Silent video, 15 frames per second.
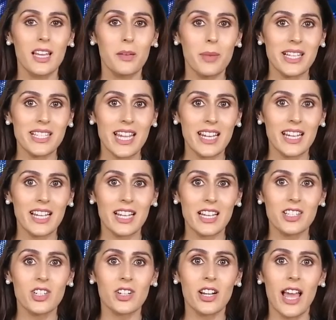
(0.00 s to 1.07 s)
in maintaining
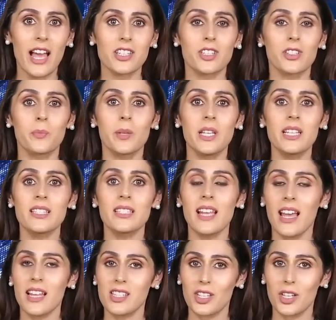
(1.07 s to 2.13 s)
international peace
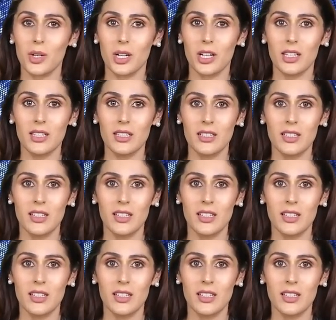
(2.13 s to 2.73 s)
and security.